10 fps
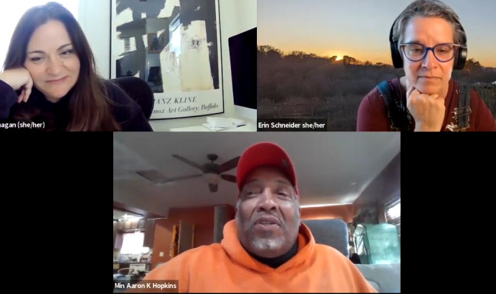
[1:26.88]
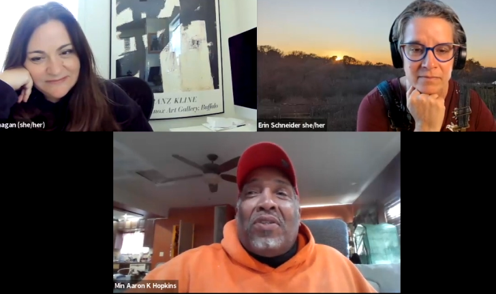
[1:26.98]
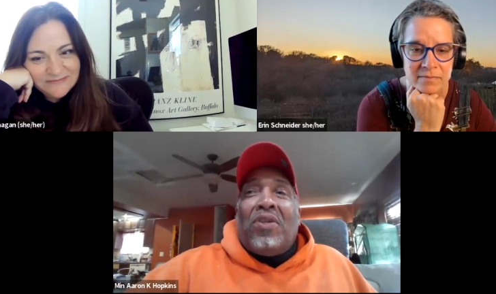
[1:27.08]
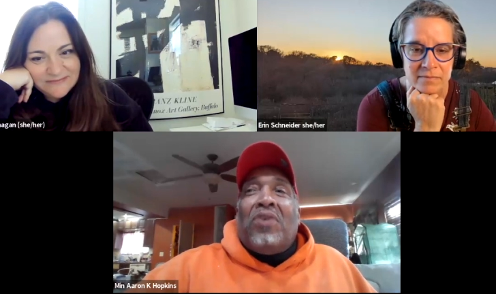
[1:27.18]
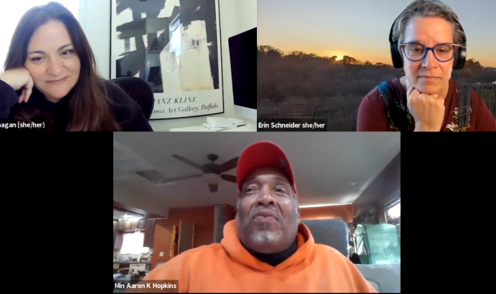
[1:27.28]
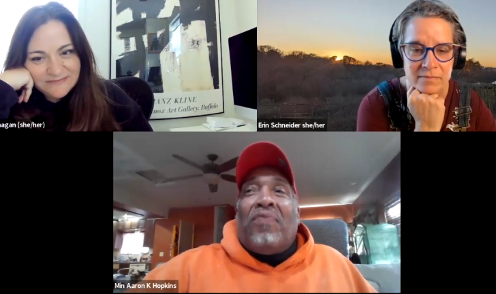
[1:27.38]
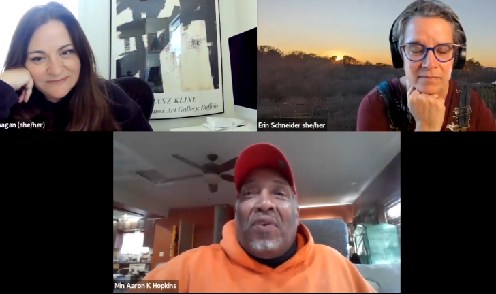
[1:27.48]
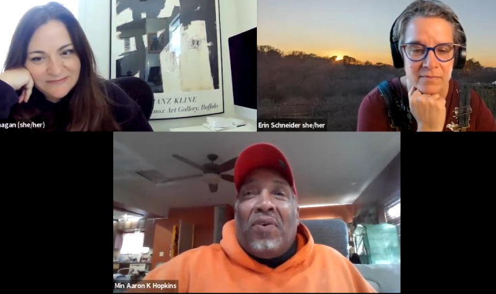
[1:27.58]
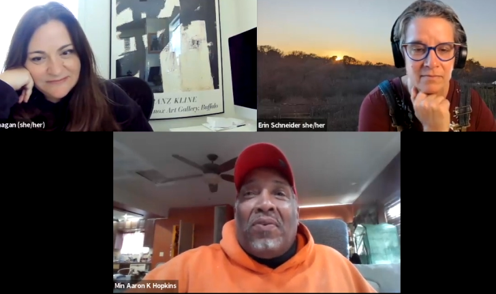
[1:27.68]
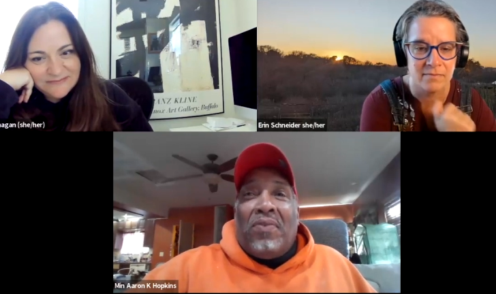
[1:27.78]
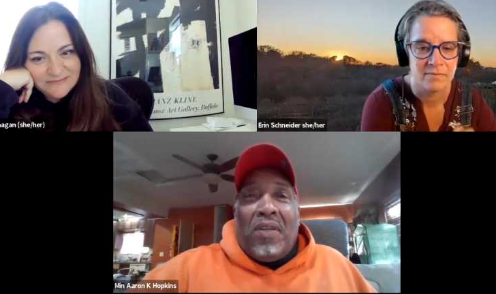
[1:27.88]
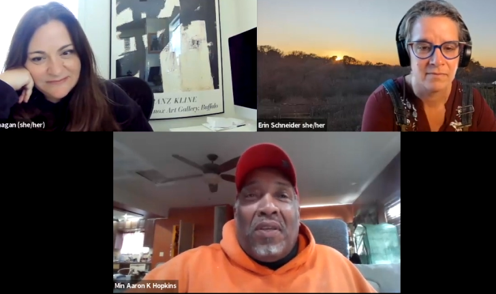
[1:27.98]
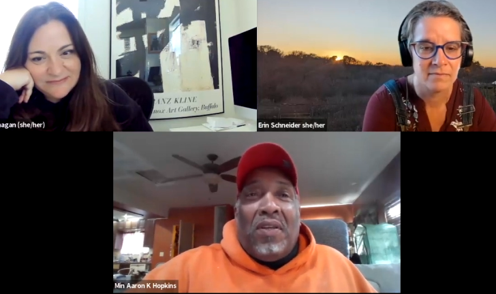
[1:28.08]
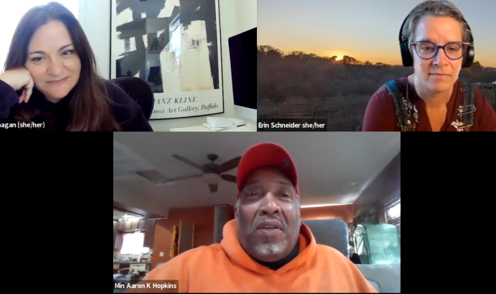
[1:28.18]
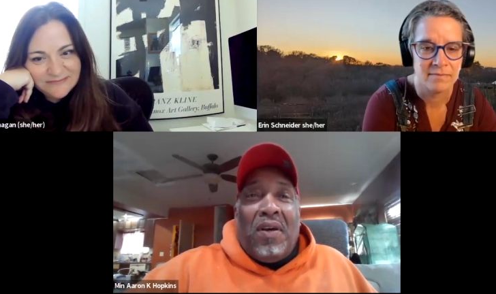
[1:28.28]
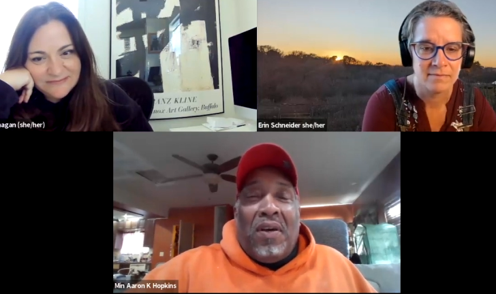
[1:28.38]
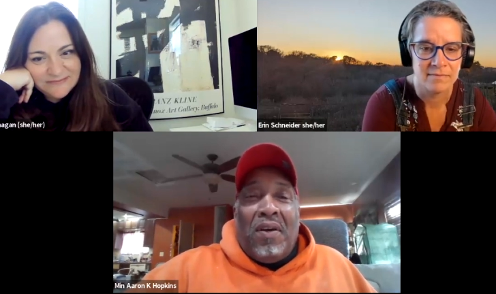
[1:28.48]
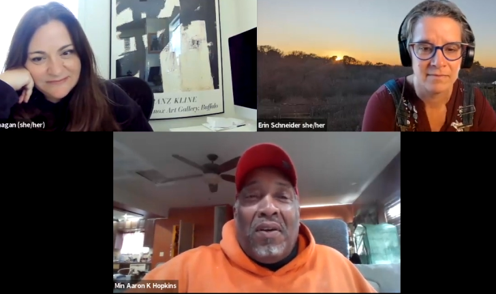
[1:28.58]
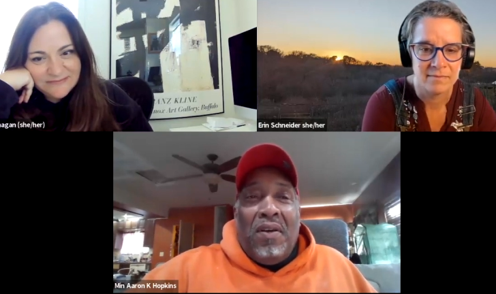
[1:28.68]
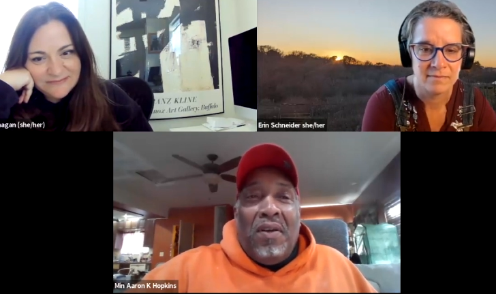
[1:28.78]
Speaker 1: at Tinker Field in uh
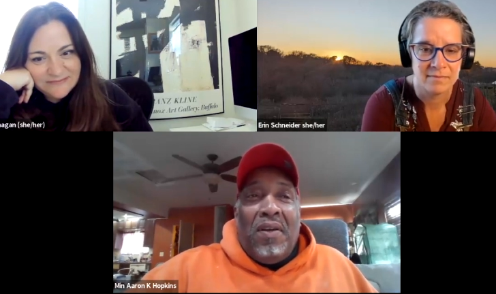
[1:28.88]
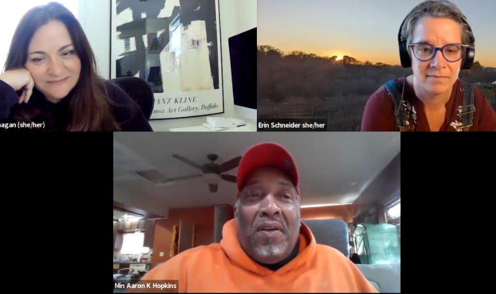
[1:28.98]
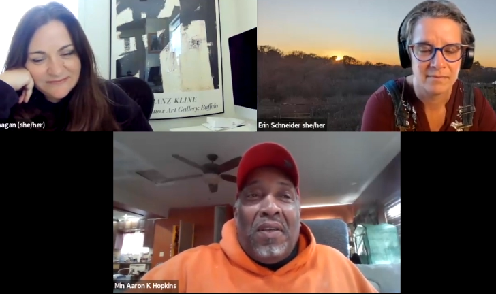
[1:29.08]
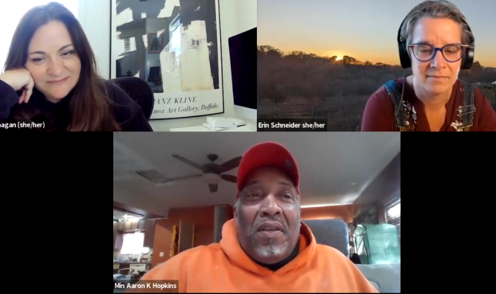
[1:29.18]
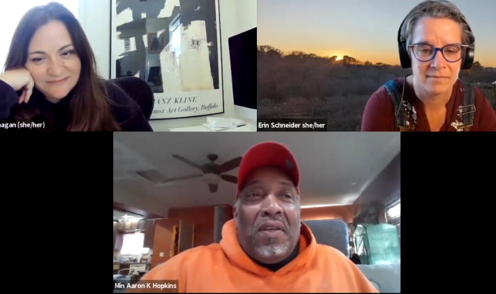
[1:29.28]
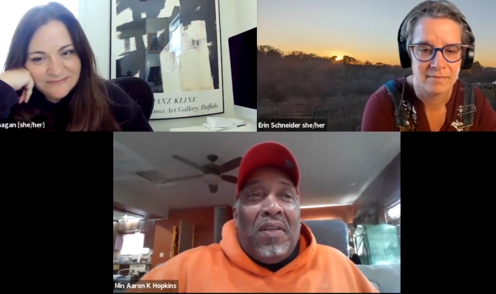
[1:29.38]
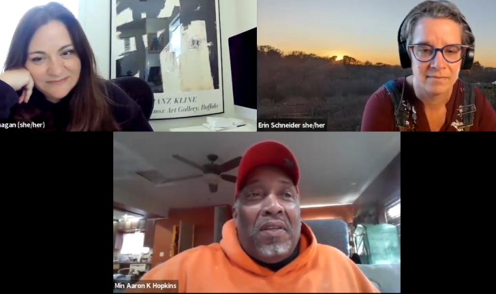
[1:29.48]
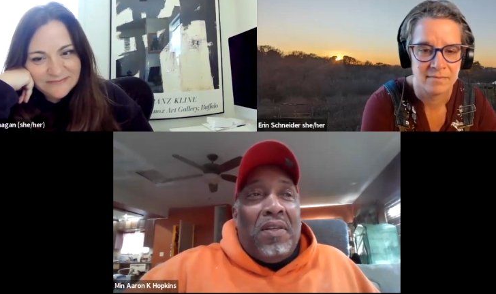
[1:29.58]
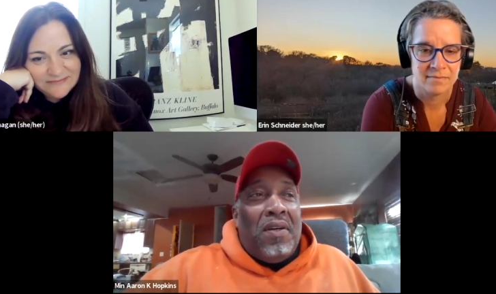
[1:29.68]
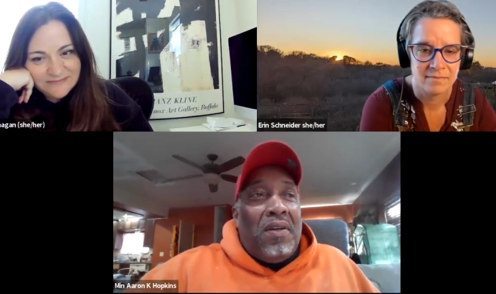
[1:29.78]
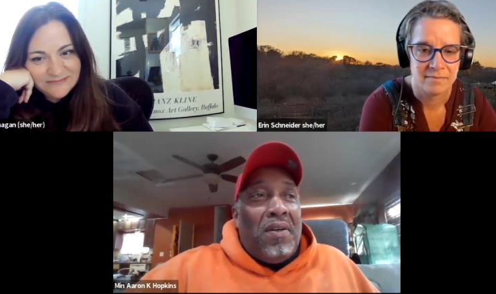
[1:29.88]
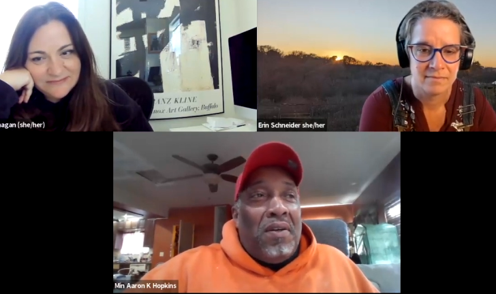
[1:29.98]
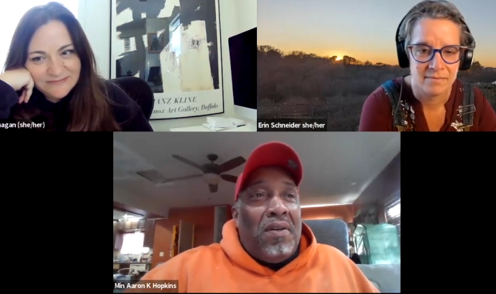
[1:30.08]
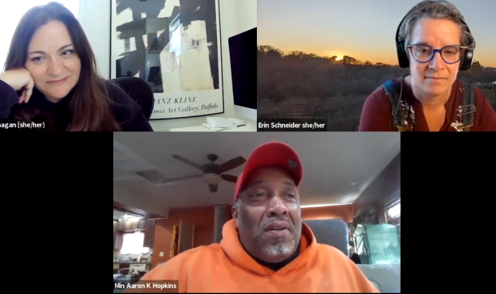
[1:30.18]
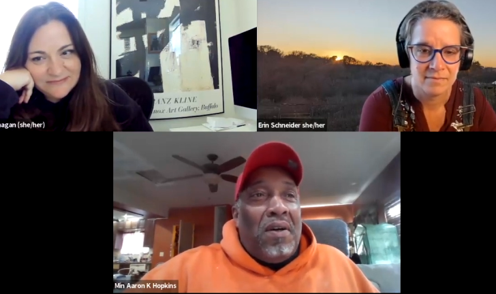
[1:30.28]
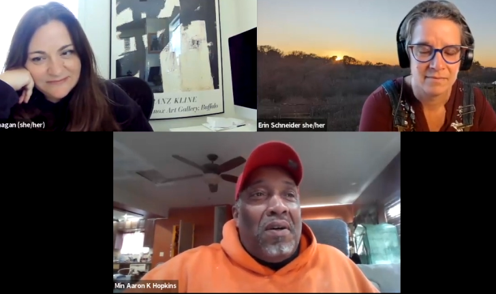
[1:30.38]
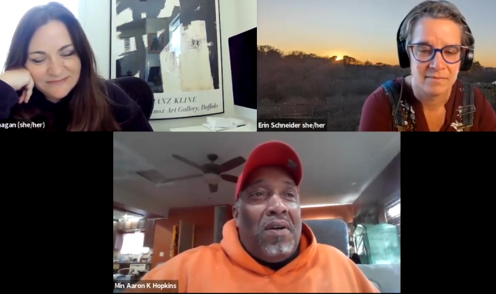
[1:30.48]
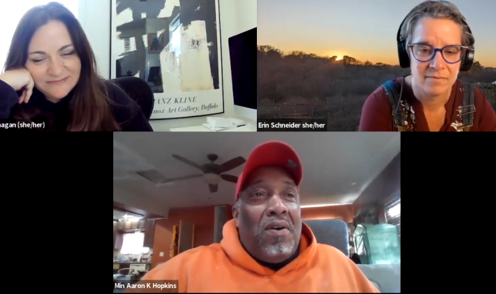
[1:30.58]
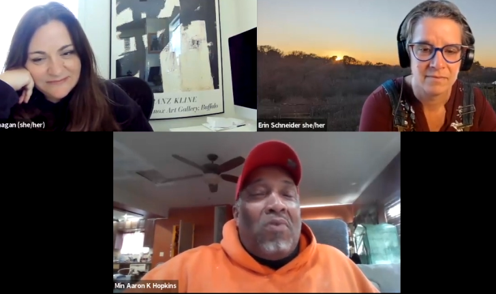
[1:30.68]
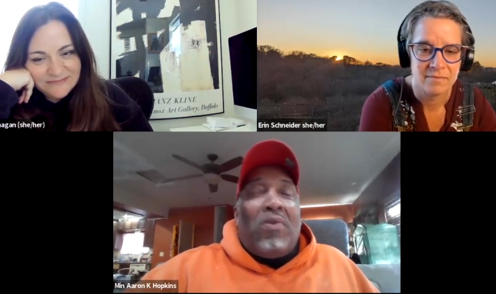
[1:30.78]
in uh, uh
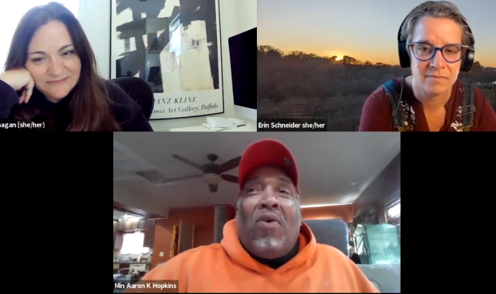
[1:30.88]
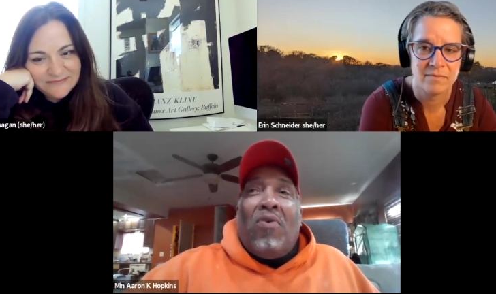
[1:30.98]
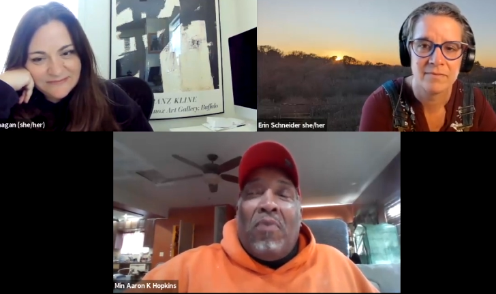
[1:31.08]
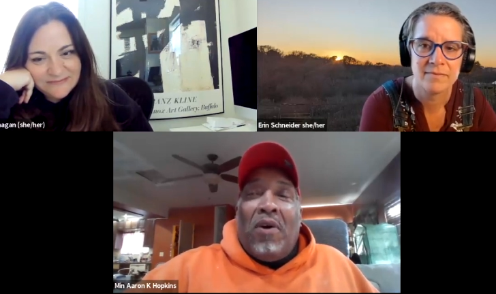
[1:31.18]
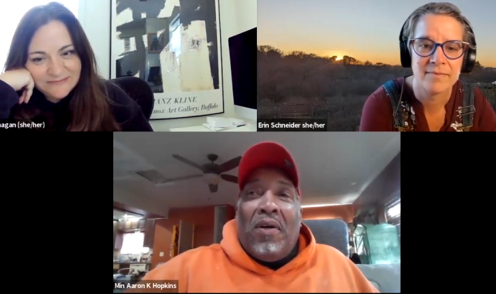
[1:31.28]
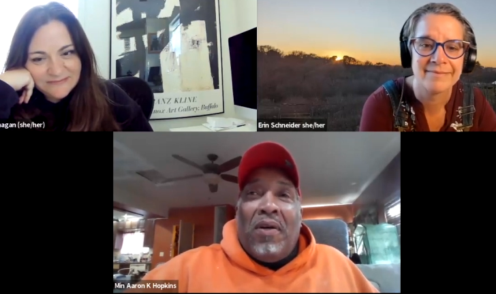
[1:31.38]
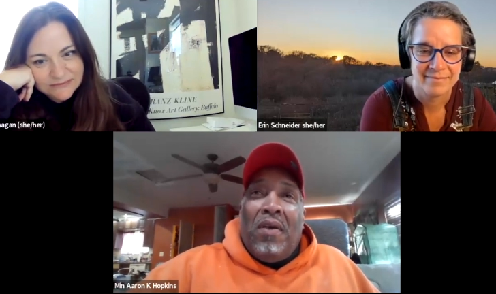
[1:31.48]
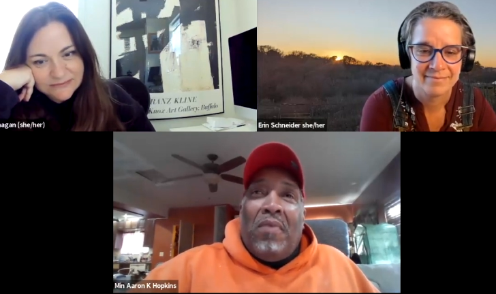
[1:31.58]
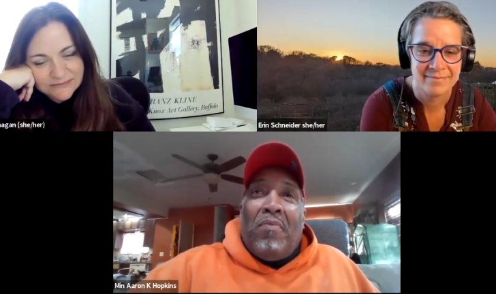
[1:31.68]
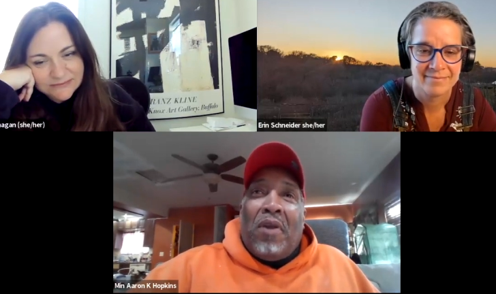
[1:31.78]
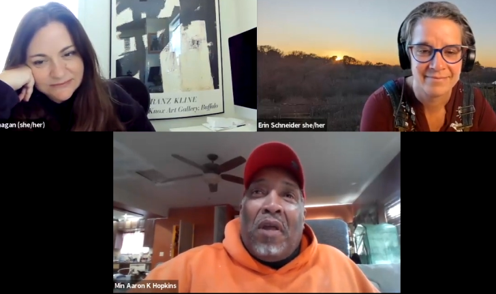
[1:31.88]
Oklahoma. But I